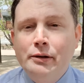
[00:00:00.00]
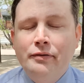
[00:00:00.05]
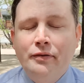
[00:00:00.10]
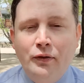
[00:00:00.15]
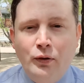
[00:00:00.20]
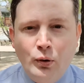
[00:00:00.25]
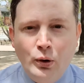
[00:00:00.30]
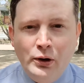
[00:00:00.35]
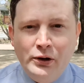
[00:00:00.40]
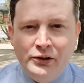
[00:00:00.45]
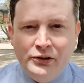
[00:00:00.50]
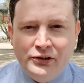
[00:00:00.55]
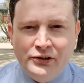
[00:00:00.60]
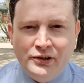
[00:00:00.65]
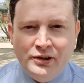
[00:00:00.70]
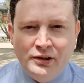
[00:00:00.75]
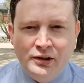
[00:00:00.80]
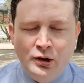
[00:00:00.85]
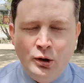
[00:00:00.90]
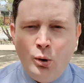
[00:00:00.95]

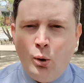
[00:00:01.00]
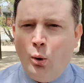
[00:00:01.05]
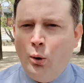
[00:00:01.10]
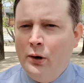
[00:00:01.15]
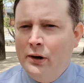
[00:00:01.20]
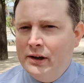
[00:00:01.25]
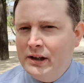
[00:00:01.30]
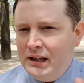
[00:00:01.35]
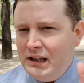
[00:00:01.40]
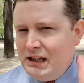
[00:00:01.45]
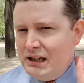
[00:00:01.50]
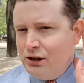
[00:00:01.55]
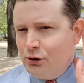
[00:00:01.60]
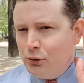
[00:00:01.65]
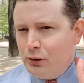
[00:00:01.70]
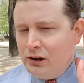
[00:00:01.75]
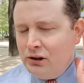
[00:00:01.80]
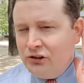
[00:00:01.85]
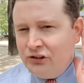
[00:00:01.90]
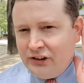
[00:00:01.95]
forest, or an
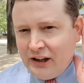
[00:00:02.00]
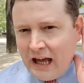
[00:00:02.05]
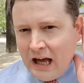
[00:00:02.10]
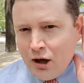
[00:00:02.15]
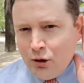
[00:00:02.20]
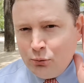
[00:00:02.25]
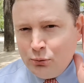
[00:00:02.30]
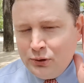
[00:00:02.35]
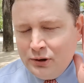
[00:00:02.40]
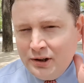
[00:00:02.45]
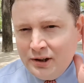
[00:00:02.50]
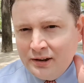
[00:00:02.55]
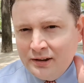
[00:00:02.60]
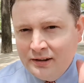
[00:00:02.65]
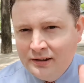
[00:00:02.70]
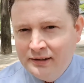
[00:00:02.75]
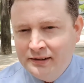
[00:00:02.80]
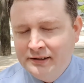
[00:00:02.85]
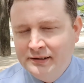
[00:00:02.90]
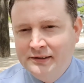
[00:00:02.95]
eerie sound,
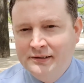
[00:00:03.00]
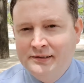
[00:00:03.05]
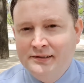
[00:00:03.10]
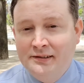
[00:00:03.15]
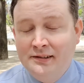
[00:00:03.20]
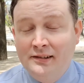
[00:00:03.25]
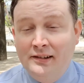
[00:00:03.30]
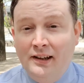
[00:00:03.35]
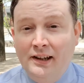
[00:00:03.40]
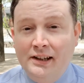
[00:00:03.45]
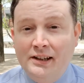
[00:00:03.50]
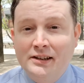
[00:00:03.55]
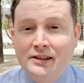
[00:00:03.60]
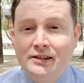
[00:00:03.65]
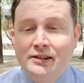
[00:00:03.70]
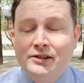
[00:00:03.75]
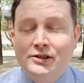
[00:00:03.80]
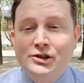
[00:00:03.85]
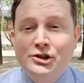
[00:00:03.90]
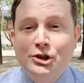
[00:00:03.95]
like
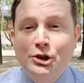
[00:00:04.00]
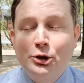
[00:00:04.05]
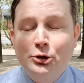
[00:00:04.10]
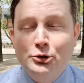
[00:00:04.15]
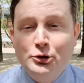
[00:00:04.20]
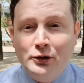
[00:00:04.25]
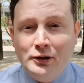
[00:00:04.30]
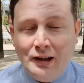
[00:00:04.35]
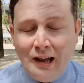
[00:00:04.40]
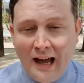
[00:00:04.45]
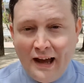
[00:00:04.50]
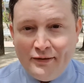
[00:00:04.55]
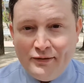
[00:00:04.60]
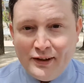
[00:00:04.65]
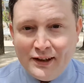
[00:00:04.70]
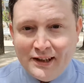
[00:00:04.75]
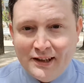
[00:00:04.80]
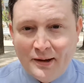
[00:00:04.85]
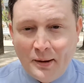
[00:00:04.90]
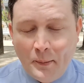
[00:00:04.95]
children
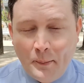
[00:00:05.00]
laughing